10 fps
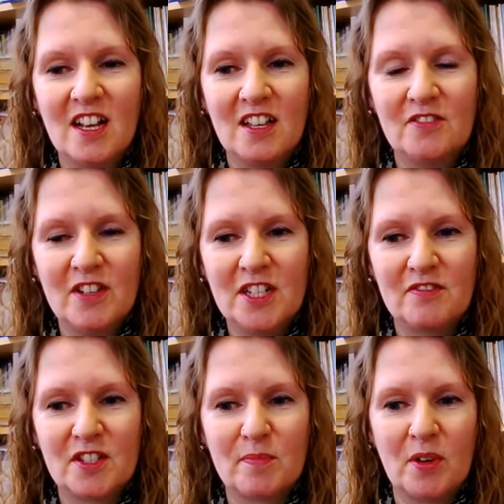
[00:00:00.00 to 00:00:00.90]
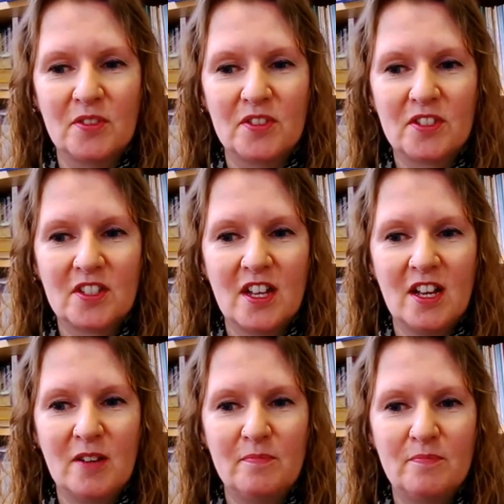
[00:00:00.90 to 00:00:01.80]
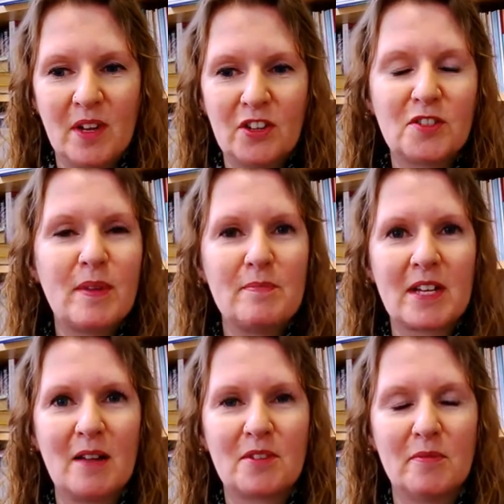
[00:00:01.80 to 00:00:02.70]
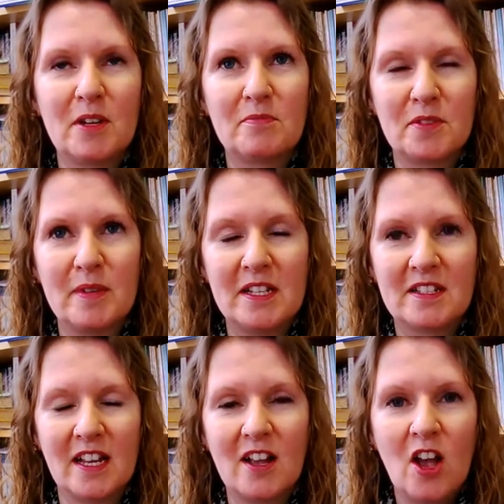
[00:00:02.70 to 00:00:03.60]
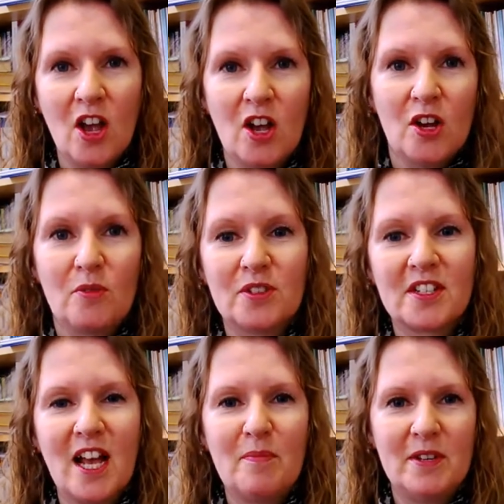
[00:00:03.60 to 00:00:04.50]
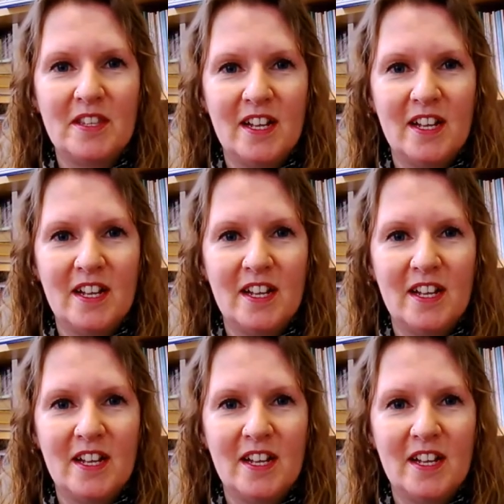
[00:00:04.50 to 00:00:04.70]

the reader response, a lot of people kept coming up to me and saying, what's going to happen in